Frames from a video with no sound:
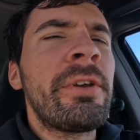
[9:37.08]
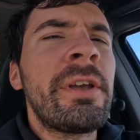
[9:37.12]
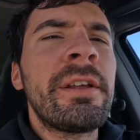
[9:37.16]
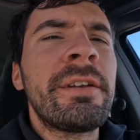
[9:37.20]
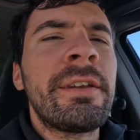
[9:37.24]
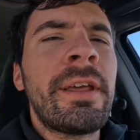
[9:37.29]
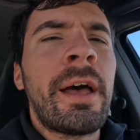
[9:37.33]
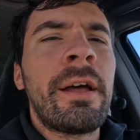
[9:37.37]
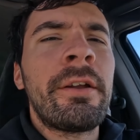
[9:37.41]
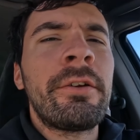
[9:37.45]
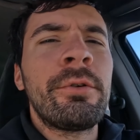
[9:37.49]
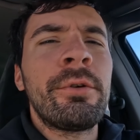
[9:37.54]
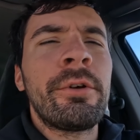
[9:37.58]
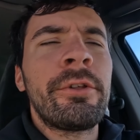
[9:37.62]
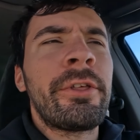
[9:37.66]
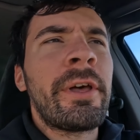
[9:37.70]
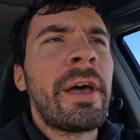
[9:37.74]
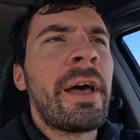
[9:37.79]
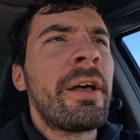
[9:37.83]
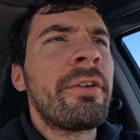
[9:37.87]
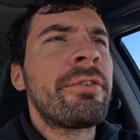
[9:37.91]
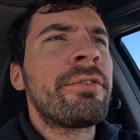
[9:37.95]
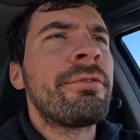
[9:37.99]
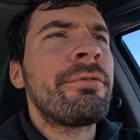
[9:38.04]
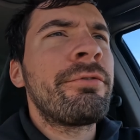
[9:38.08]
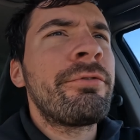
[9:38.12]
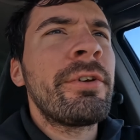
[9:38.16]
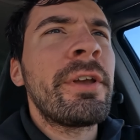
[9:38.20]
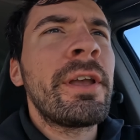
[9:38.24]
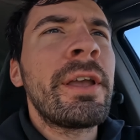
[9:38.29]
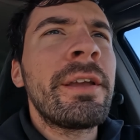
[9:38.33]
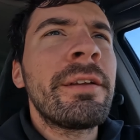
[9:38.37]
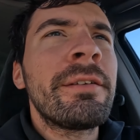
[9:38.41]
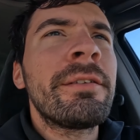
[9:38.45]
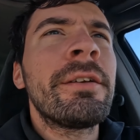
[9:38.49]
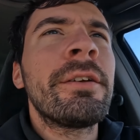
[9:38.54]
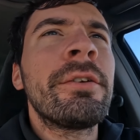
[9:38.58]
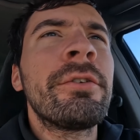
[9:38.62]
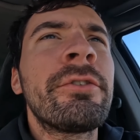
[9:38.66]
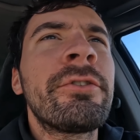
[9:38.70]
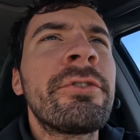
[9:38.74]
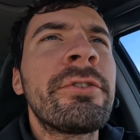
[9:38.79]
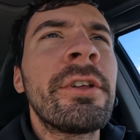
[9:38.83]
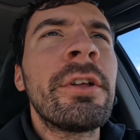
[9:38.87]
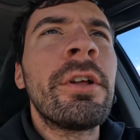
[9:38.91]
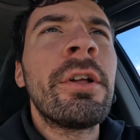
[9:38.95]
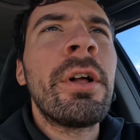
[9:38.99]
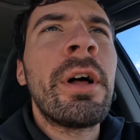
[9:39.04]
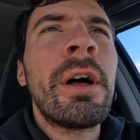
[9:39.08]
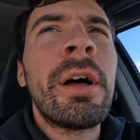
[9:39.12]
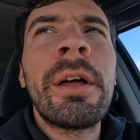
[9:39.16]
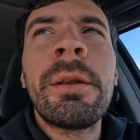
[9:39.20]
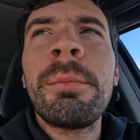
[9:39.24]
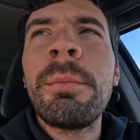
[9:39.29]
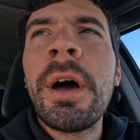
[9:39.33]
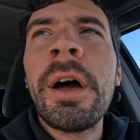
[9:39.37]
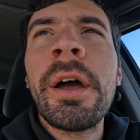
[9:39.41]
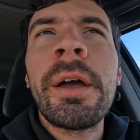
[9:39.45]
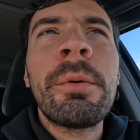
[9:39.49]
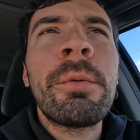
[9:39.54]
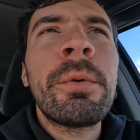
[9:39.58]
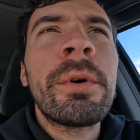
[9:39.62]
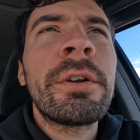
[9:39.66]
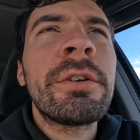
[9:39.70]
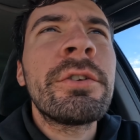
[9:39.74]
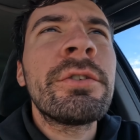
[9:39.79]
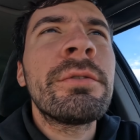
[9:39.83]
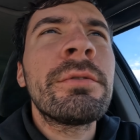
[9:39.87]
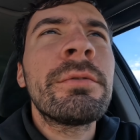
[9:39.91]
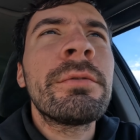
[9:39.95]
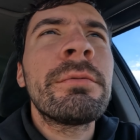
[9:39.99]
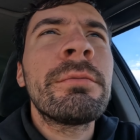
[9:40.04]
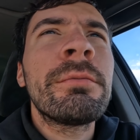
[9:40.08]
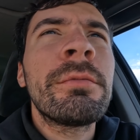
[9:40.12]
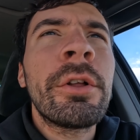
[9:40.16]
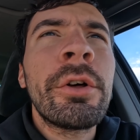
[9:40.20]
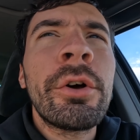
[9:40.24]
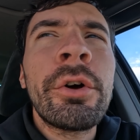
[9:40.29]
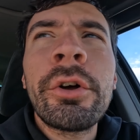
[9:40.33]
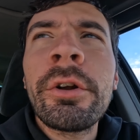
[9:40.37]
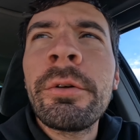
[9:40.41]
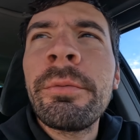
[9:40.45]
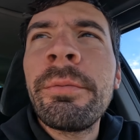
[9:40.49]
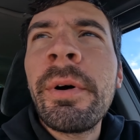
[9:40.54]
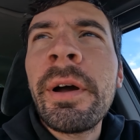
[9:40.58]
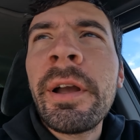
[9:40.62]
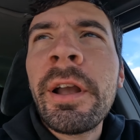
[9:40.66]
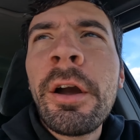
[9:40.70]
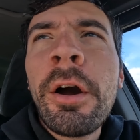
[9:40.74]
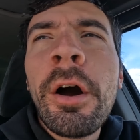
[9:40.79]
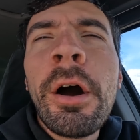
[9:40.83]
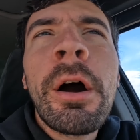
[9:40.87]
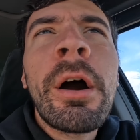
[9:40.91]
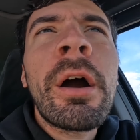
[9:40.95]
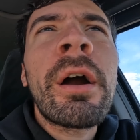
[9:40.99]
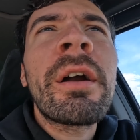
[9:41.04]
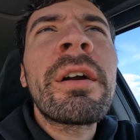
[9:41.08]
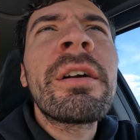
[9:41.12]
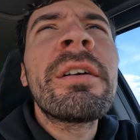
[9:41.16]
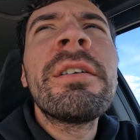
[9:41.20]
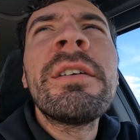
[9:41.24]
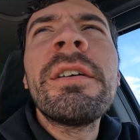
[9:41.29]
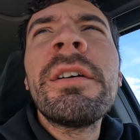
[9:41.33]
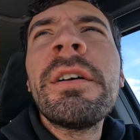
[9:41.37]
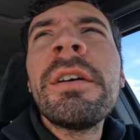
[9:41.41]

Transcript: feet down to 1,000 feet. It was still on the hood of my car.